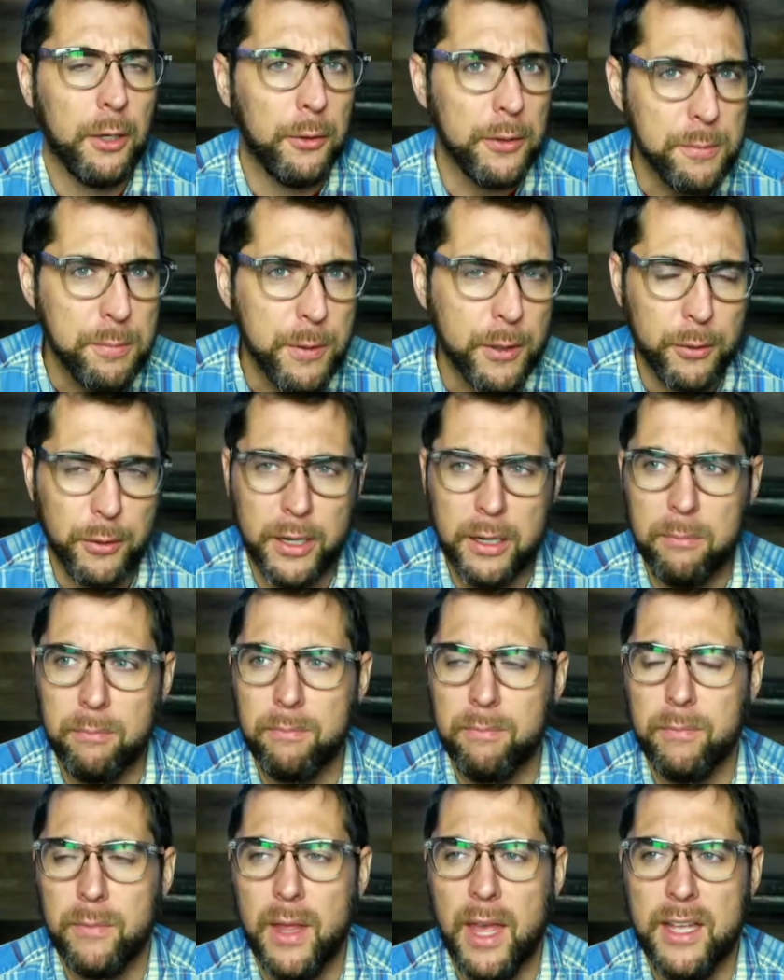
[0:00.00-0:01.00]
that Krispy
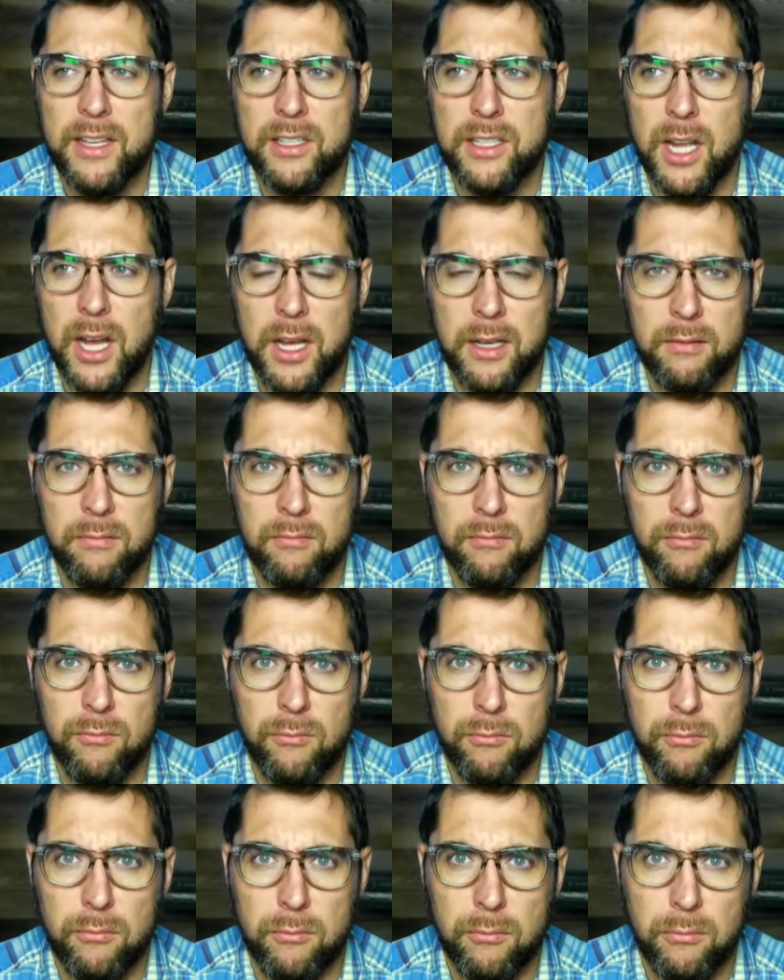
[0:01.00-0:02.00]
Kreme has done
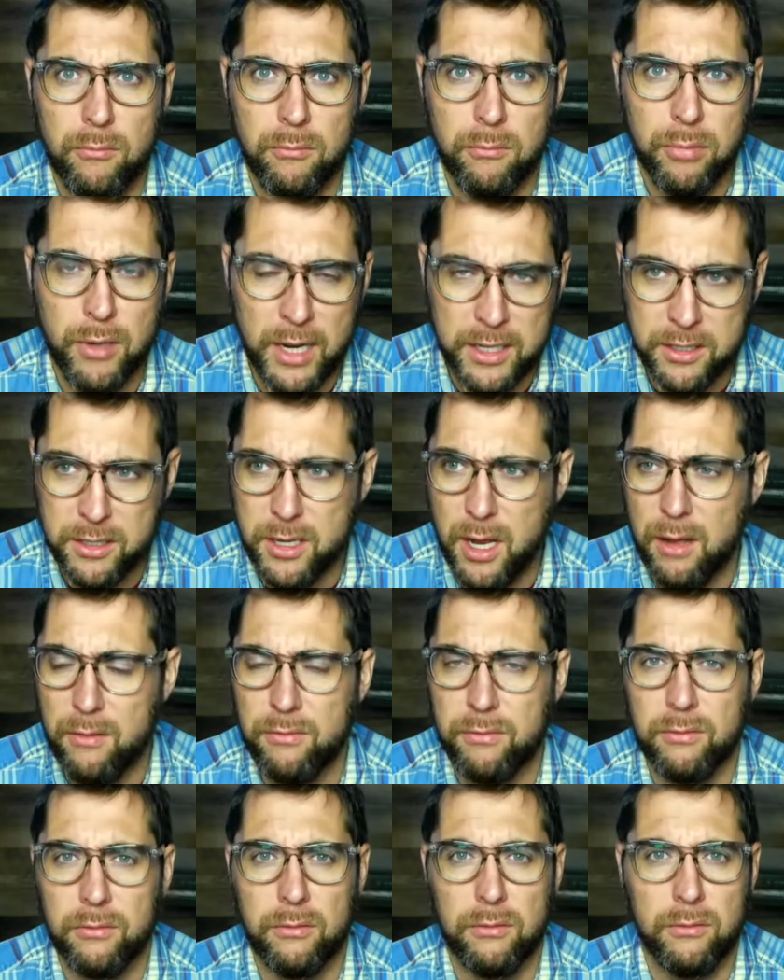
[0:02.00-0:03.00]
Pride
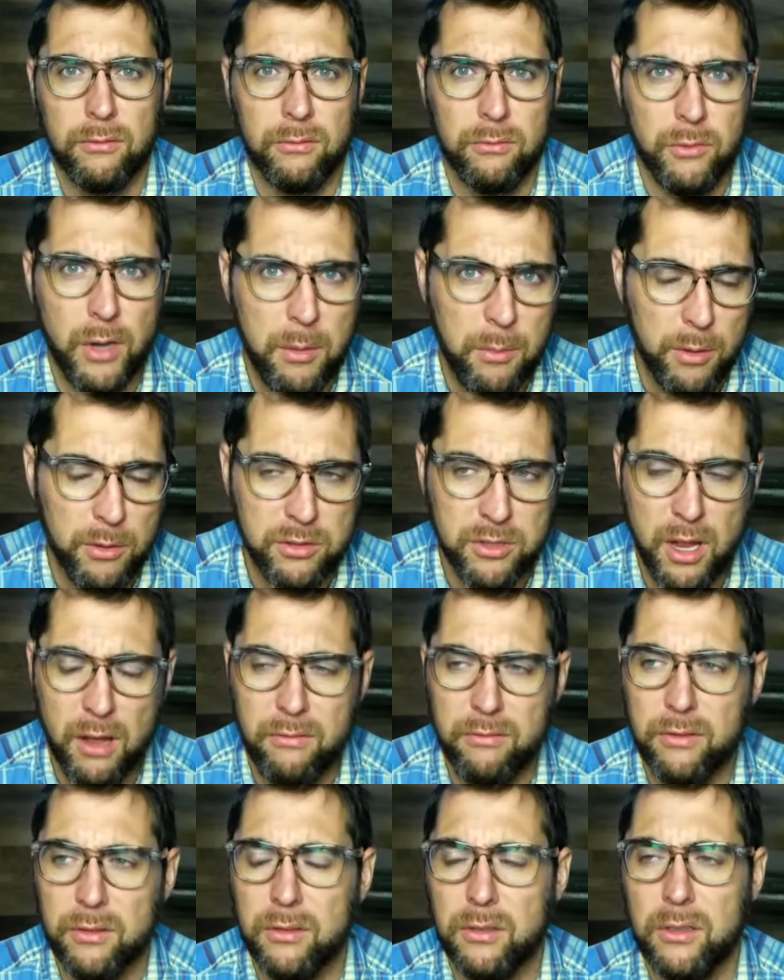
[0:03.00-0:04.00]
stuff, rainbow
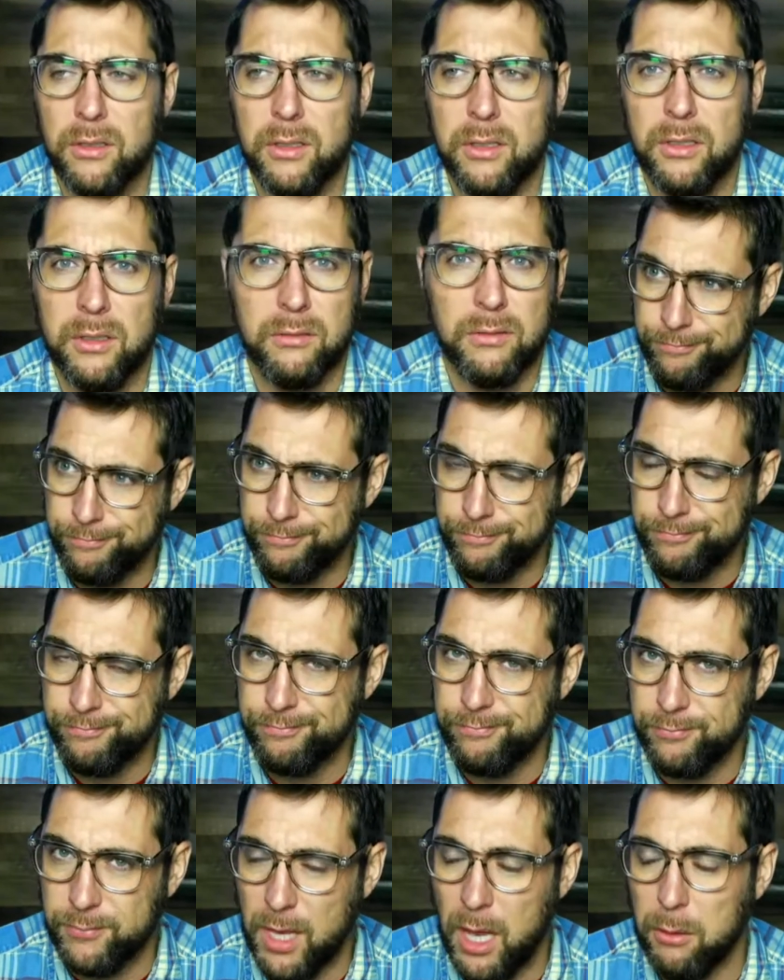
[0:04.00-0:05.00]
stuff.
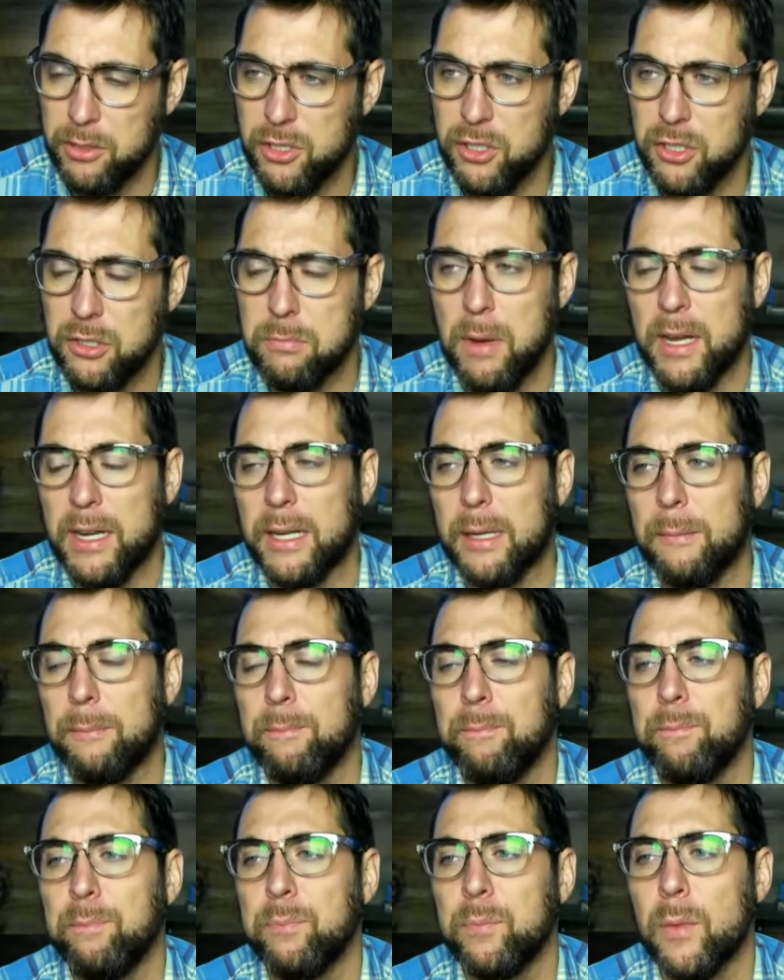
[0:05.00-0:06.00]
No, it's just
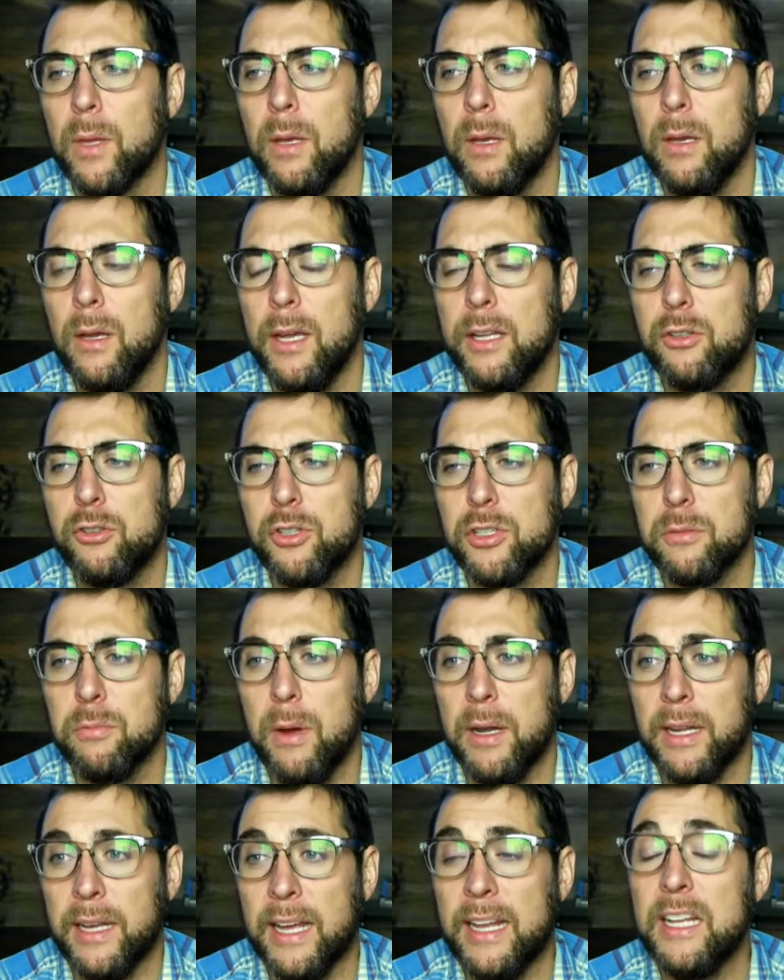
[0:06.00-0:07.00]
money. It's
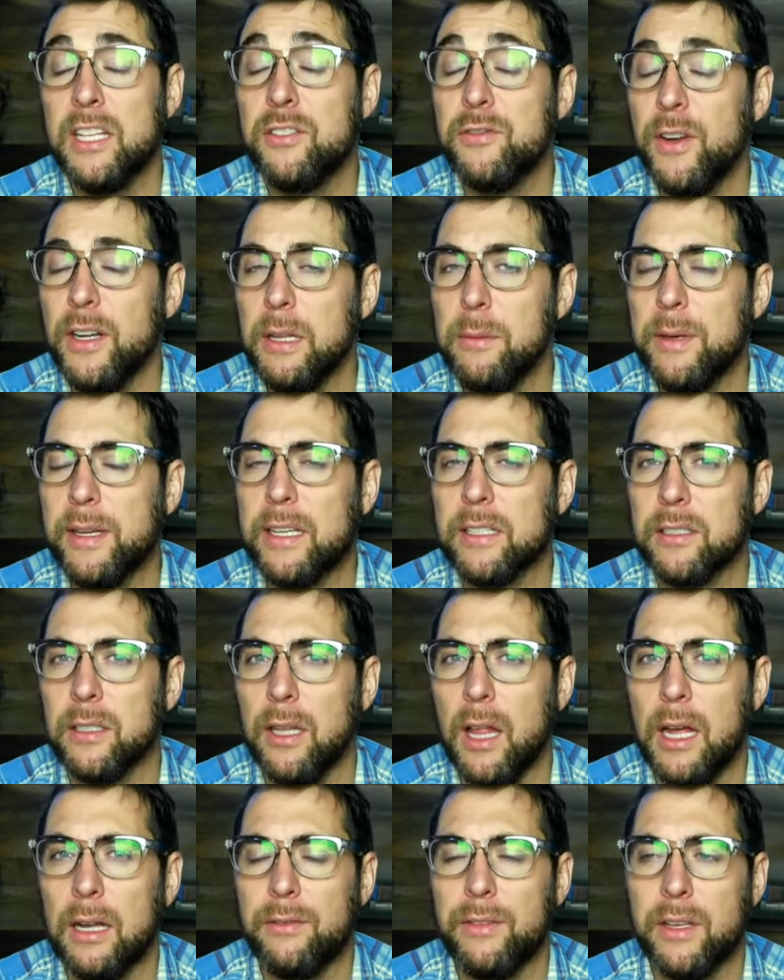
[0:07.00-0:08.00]
just money. And it's funny
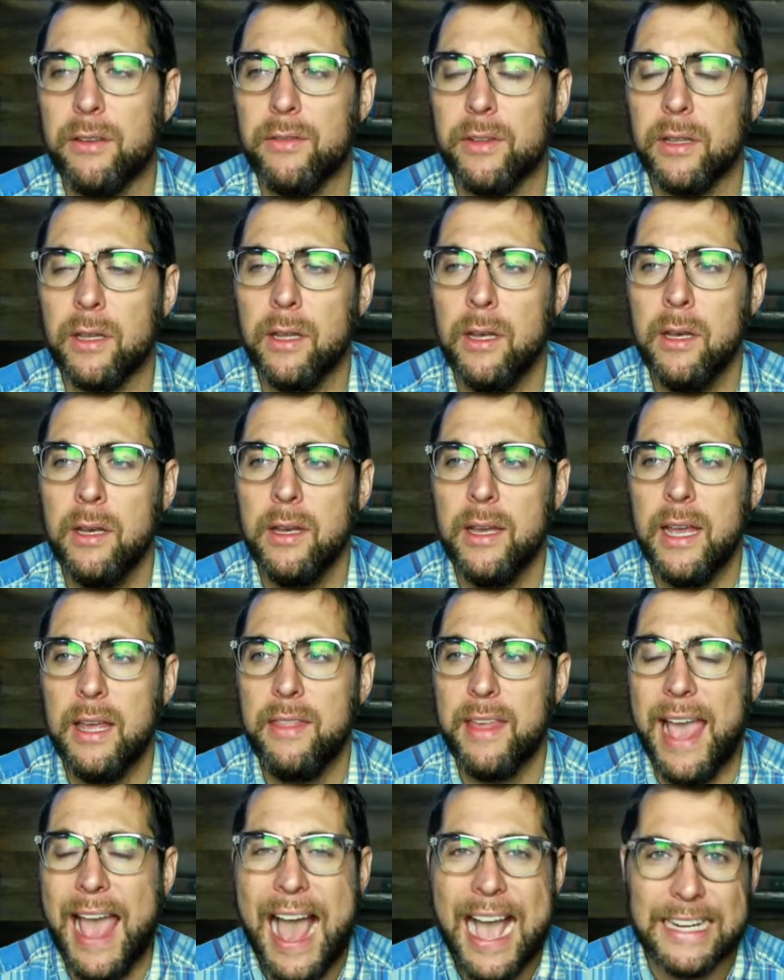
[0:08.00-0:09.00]
because a lot of even
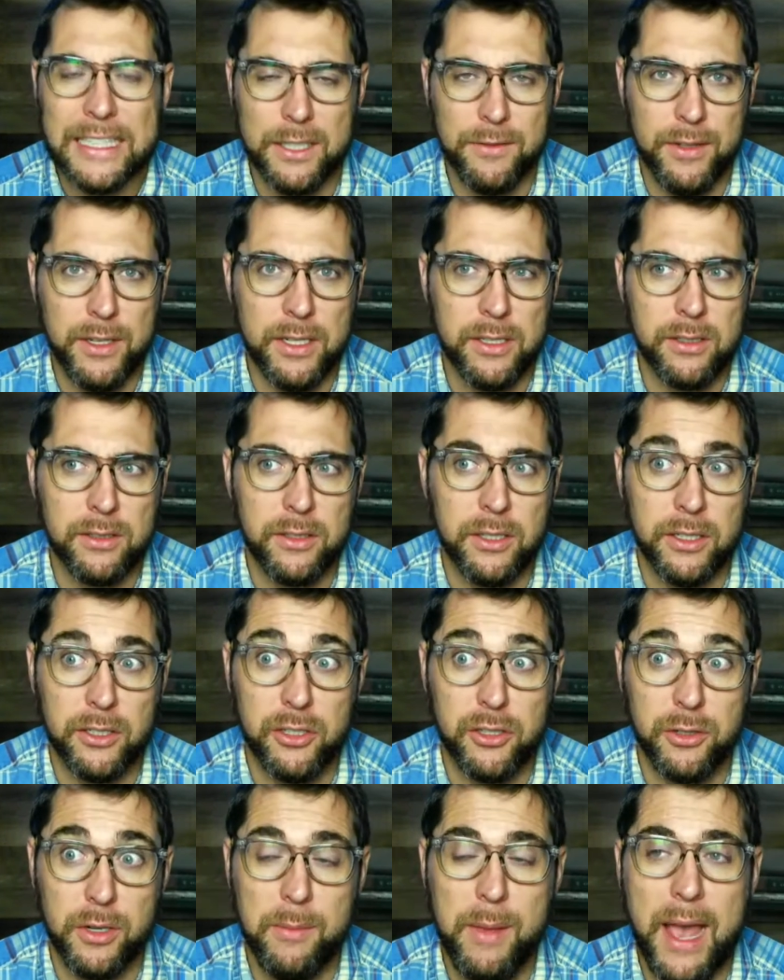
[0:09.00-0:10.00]
the activists,
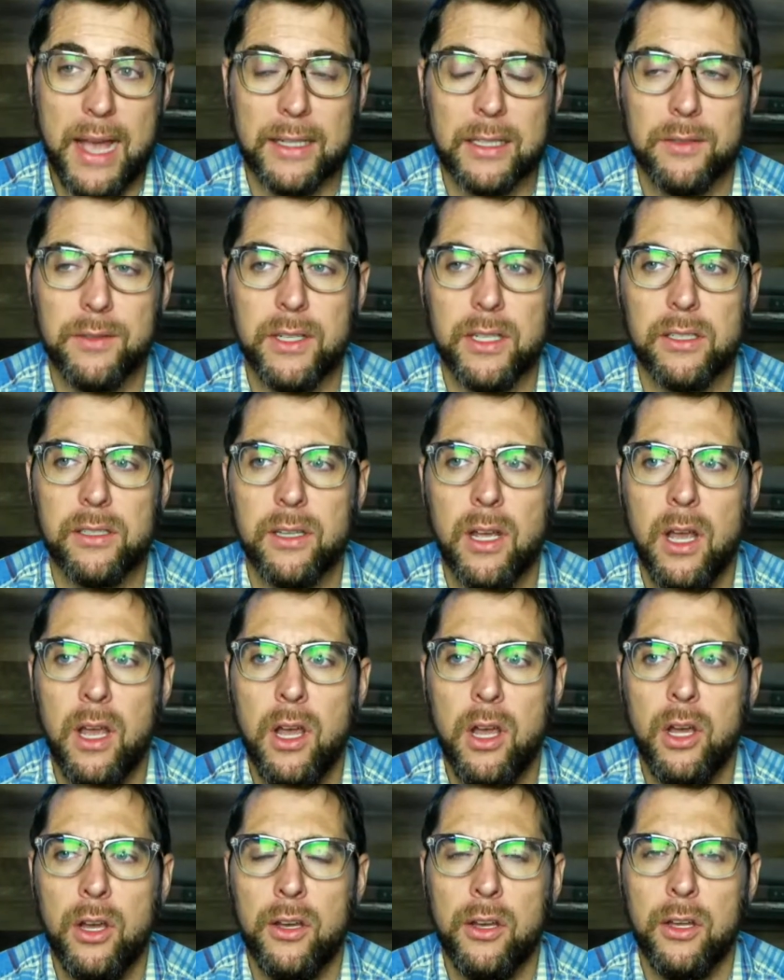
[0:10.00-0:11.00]
the extreme activists,